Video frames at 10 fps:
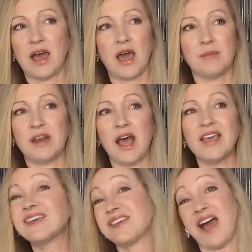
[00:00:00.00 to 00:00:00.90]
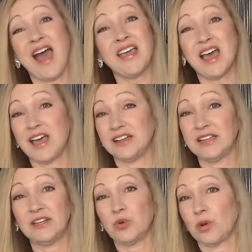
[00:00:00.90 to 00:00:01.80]
I mean, I kind of
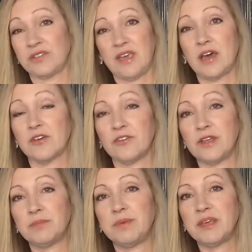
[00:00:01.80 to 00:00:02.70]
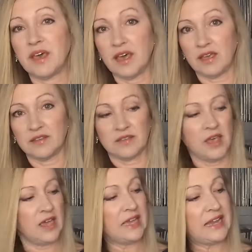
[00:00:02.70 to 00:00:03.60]
lean towards counterfeit because
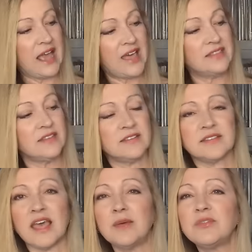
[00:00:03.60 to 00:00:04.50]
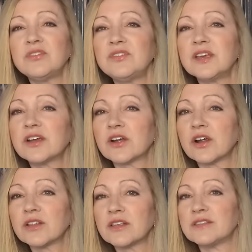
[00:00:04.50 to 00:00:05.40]
it had this same
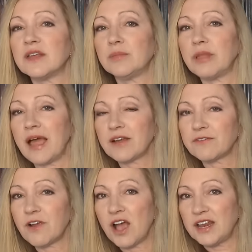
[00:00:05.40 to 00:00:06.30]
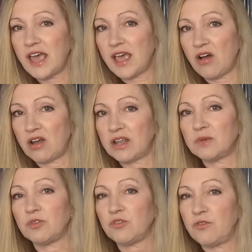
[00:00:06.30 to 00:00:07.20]
sticker that said Black Friday on it.
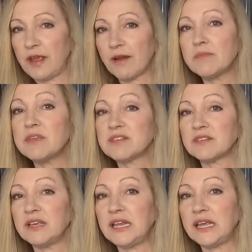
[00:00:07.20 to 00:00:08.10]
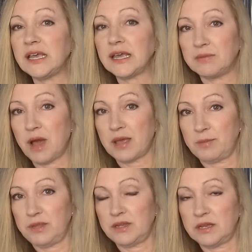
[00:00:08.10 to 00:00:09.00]
It was very misleading, in my
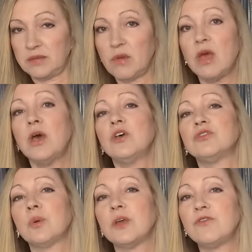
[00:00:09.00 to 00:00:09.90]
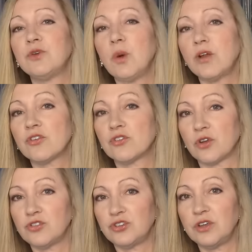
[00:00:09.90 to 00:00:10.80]
opinion. So if you are
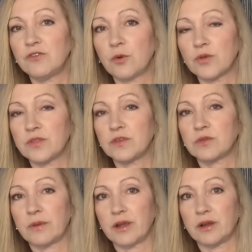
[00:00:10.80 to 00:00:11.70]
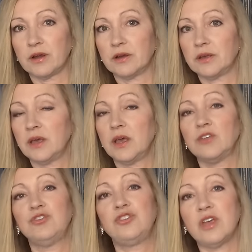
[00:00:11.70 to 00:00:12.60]
searching for this record,
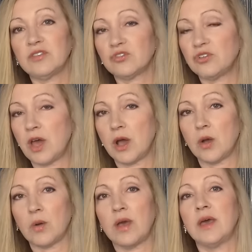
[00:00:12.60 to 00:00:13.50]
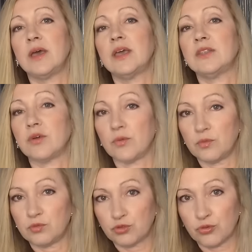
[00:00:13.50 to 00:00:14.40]
just know the
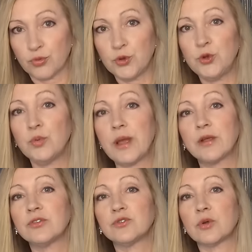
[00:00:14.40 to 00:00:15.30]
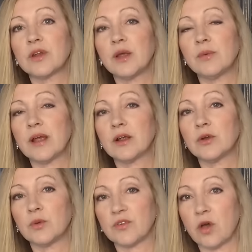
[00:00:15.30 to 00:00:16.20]
true Record Store Day record was